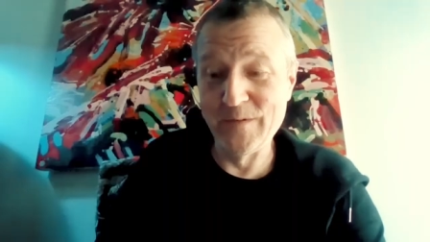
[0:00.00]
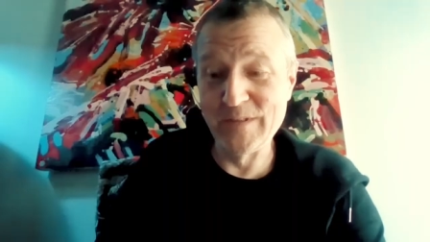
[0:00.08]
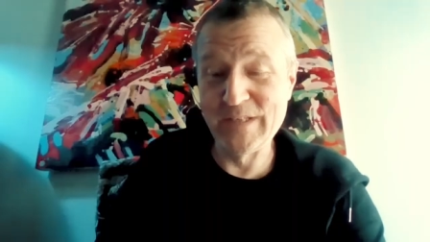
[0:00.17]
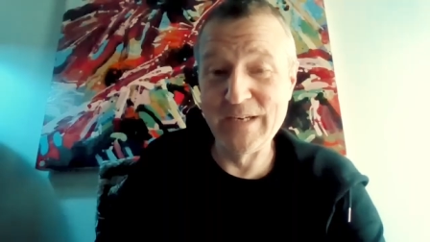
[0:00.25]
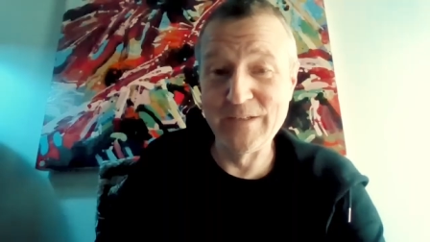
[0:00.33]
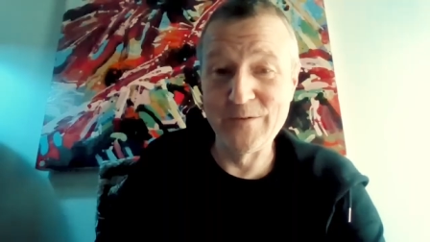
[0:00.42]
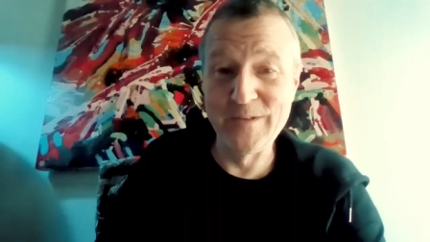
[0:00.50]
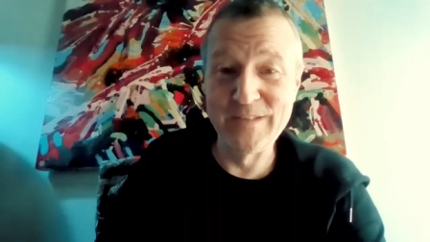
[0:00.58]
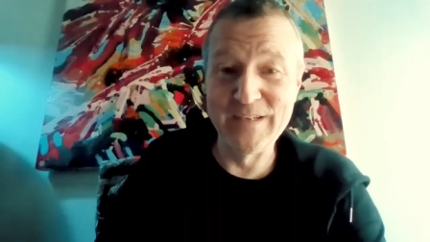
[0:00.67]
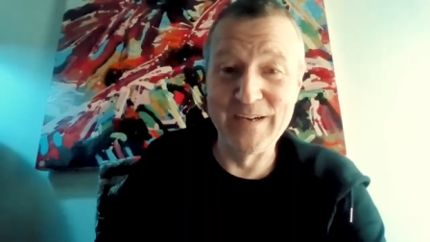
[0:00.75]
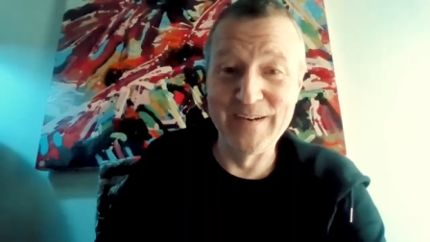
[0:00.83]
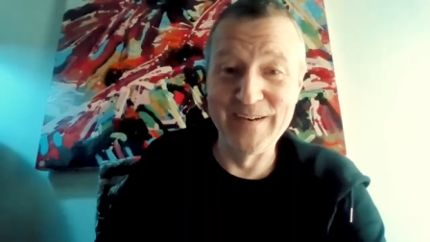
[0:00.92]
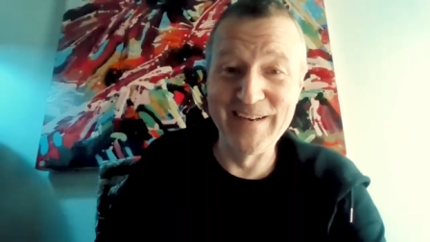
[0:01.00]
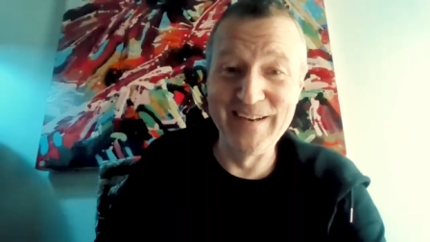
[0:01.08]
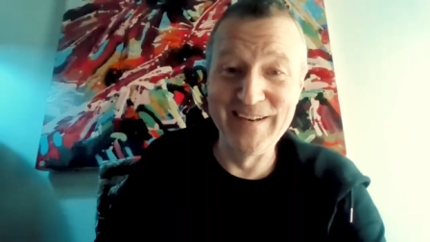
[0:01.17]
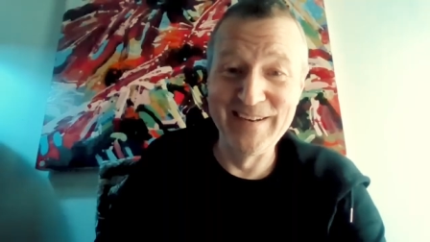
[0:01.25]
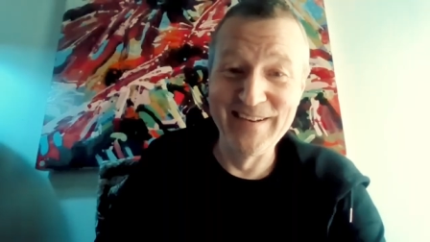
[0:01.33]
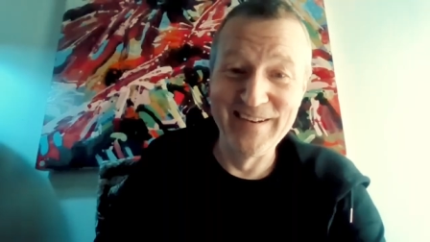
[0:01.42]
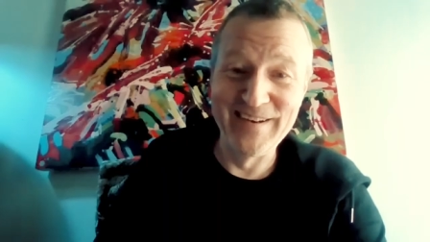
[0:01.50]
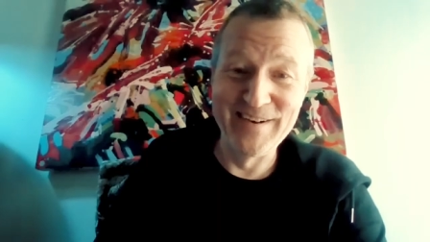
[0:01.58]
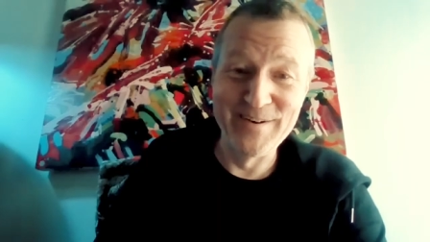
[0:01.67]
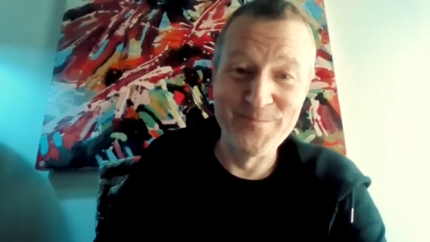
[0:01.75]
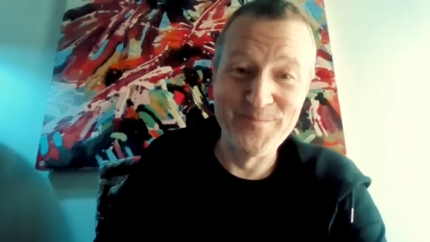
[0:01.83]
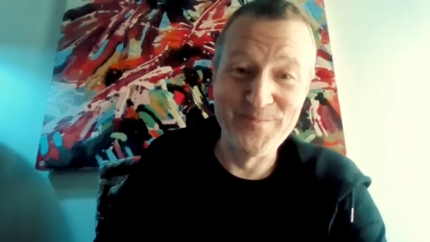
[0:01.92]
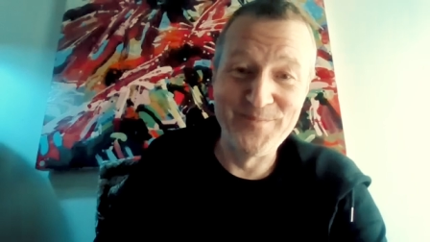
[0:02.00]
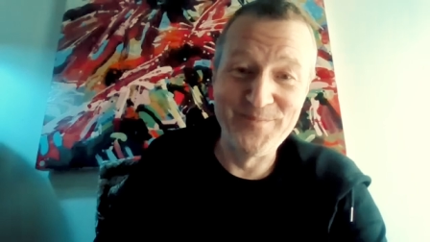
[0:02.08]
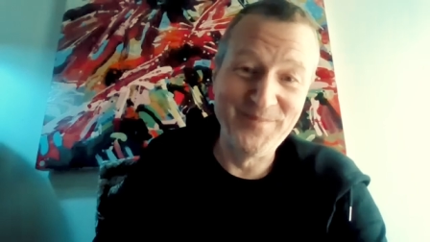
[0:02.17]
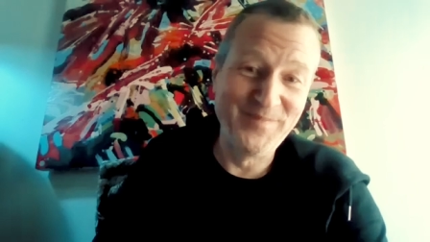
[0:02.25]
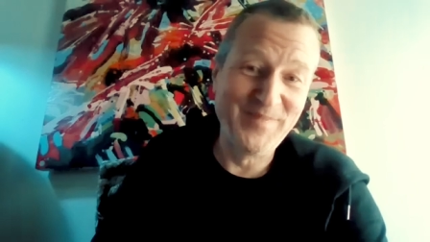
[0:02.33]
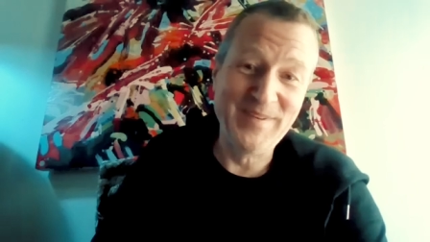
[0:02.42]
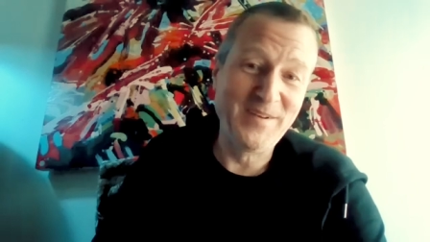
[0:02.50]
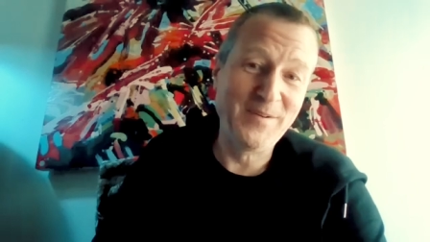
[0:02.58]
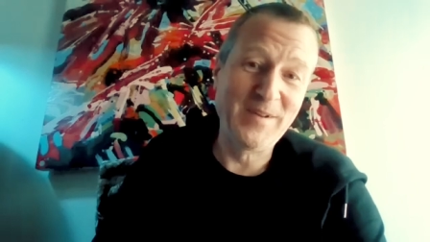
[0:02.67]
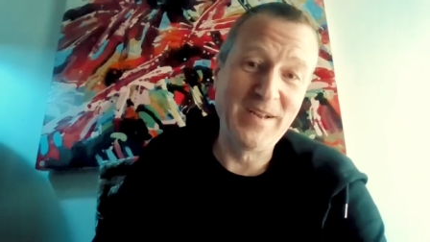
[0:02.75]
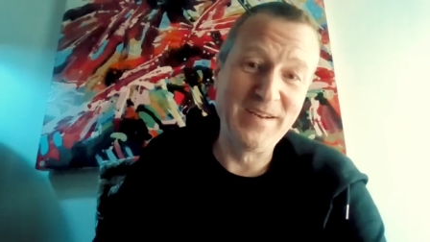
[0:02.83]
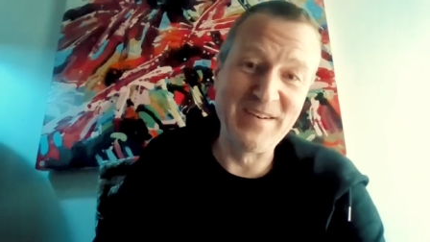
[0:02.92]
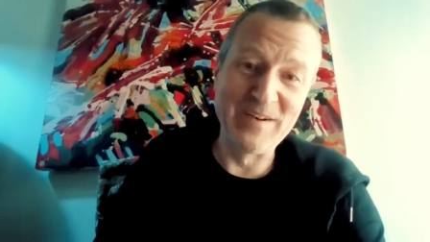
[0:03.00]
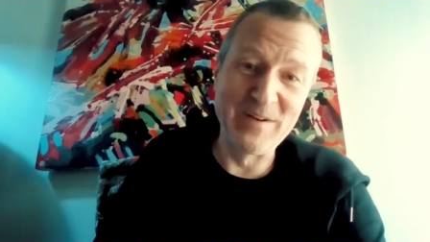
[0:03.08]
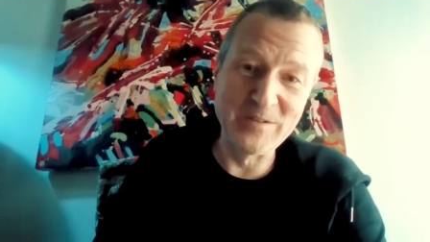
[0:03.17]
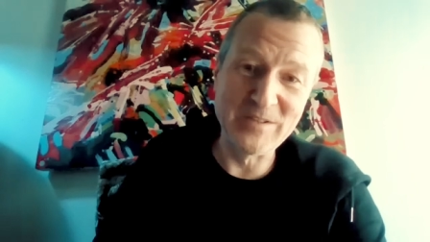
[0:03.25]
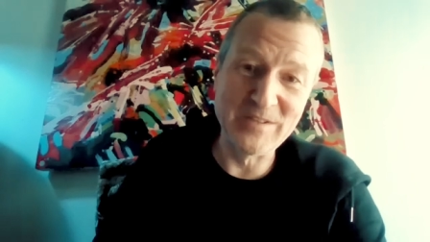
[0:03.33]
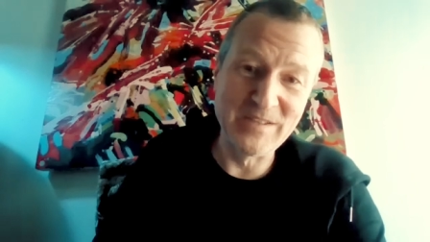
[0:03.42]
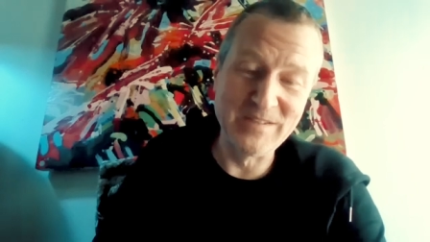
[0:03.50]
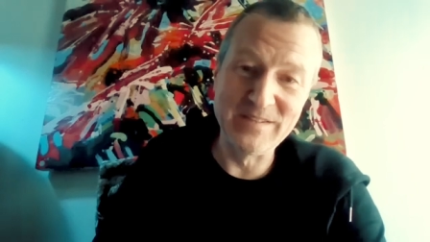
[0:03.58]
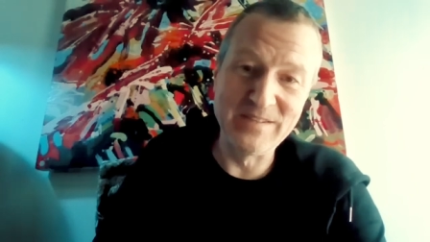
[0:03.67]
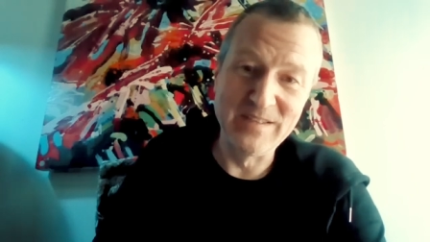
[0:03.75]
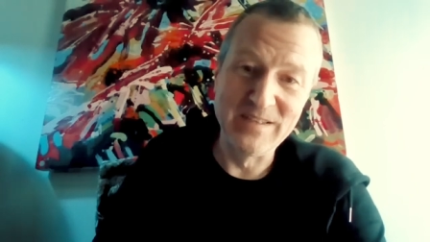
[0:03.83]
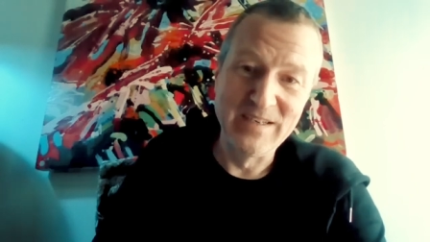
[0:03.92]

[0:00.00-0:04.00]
on the center of the target, um, you know, getting lost in